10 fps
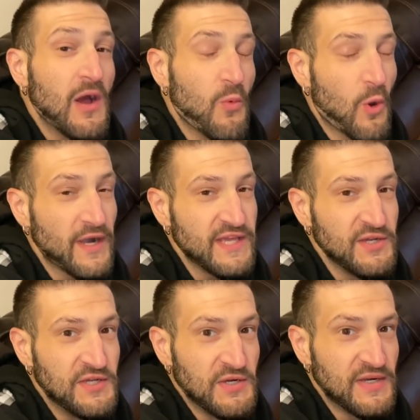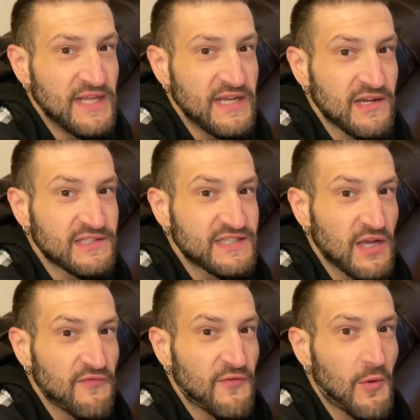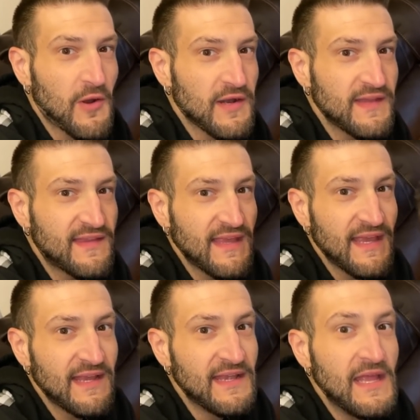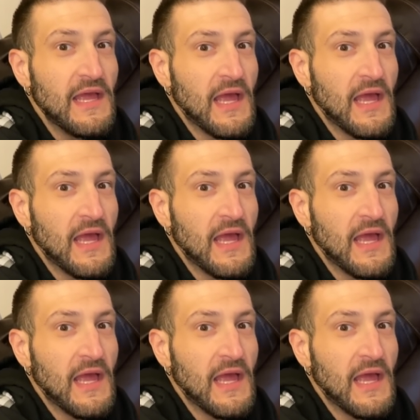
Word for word: What are you doing in your self-quarantine?